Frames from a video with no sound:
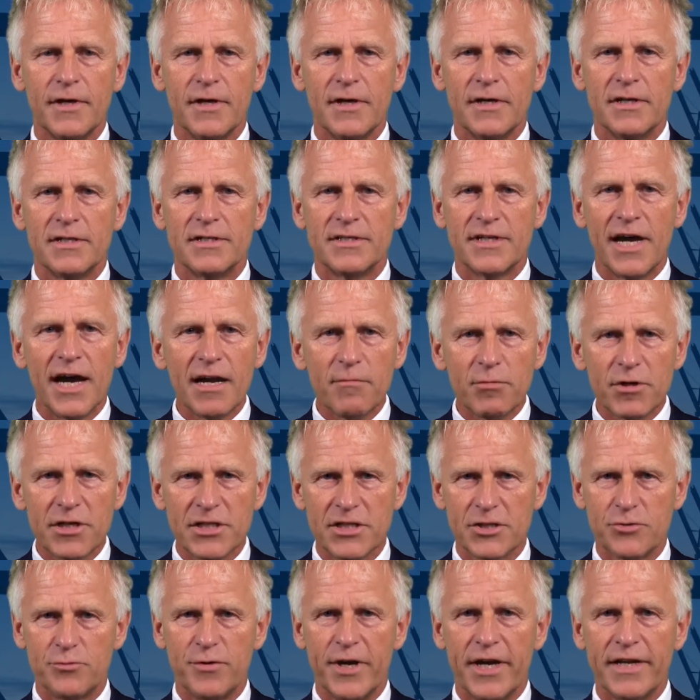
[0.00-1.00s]
Cyber
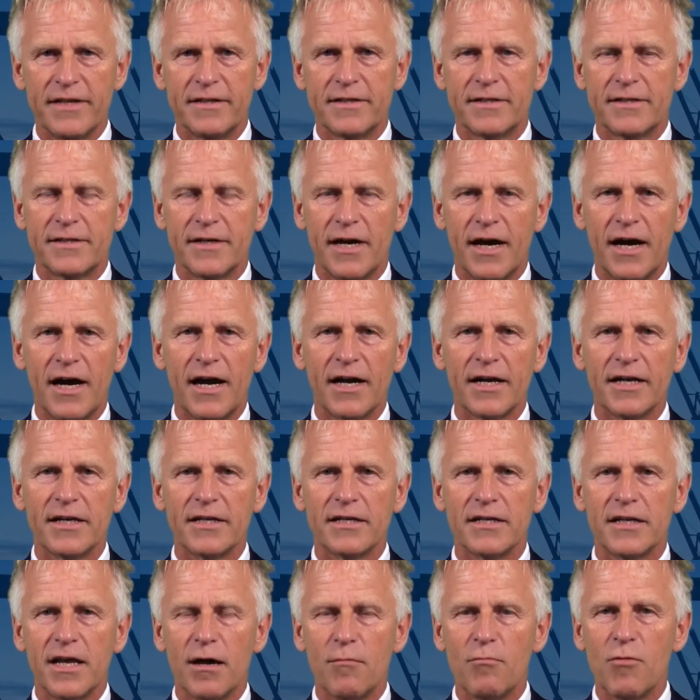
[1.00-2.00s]
threat
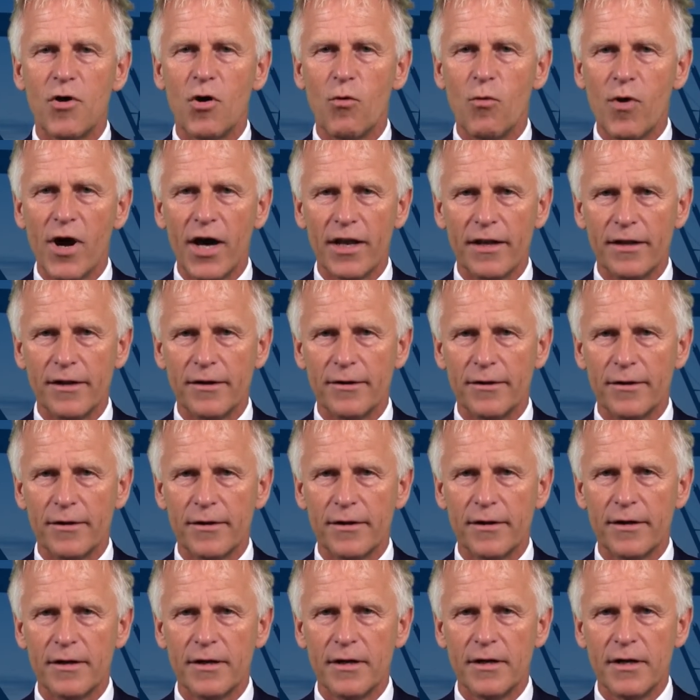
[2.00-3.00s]
target number 1,
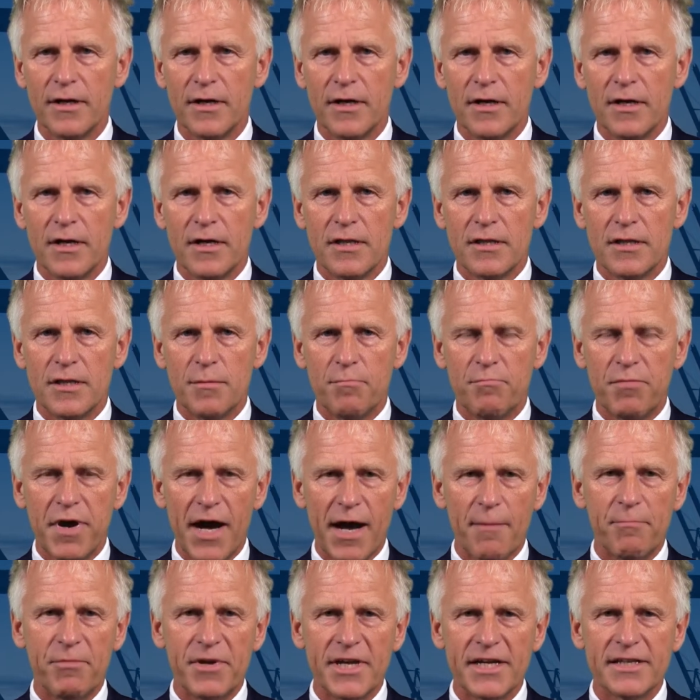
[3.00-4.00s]
the
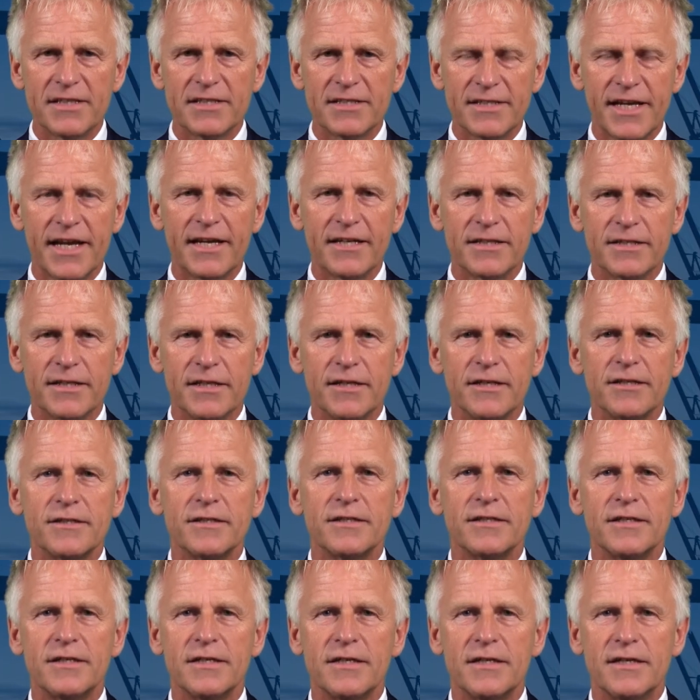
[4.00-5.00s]
public sector.
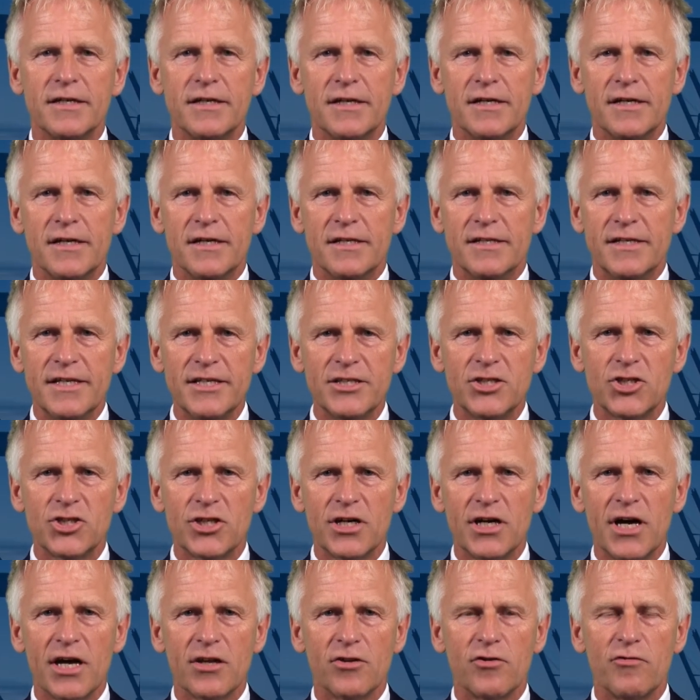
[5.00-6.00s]
This
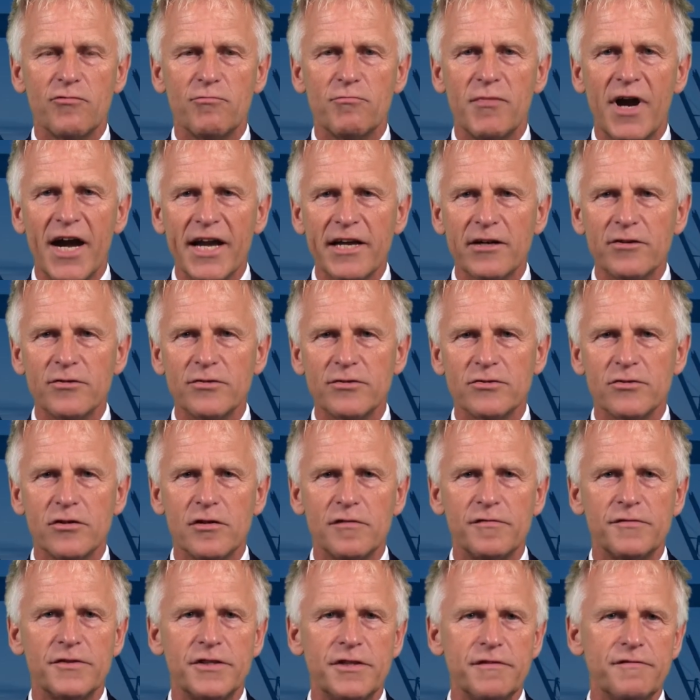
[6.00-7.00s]
chart of
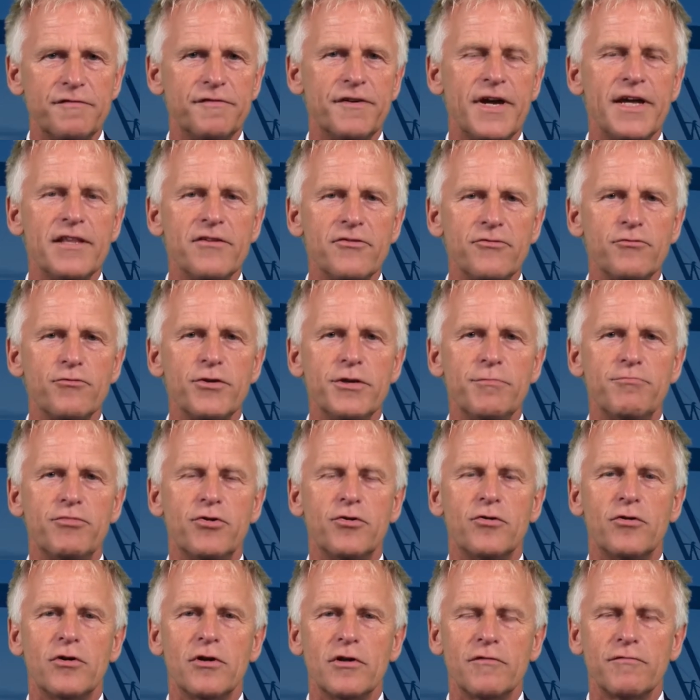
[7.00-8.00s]
Microsoft Defense
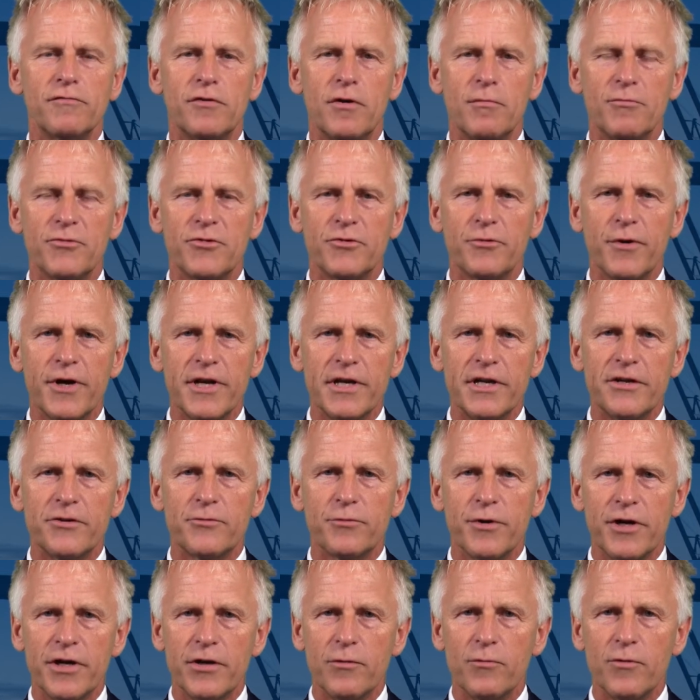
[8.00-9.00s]
Report from
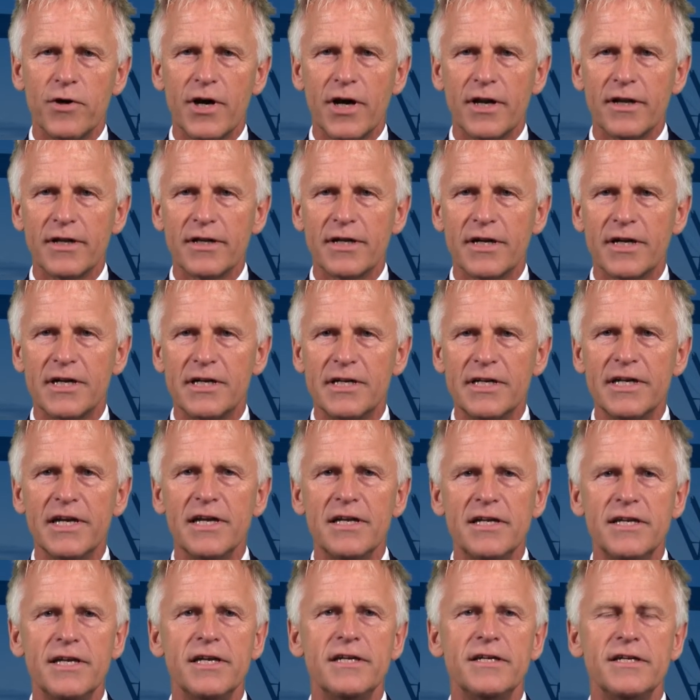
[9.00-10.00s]
2021
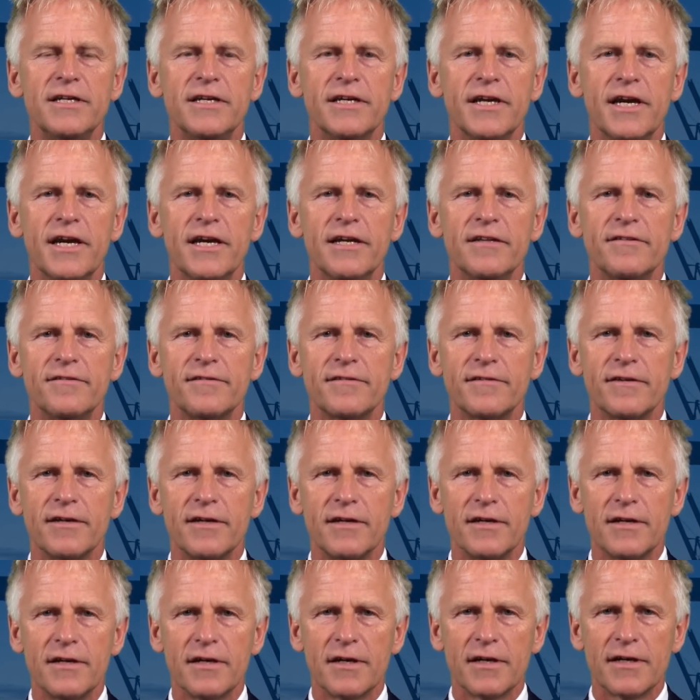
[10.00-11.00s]
clearly indicates
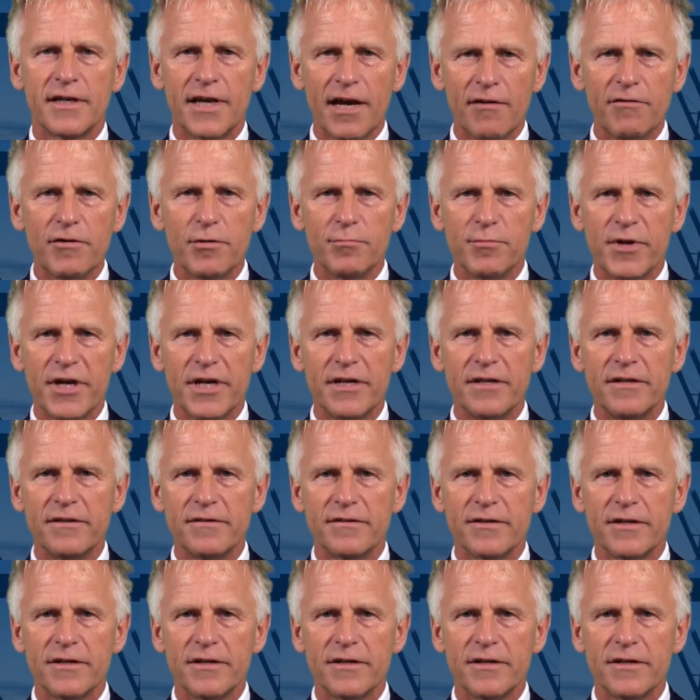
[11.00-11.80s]
government,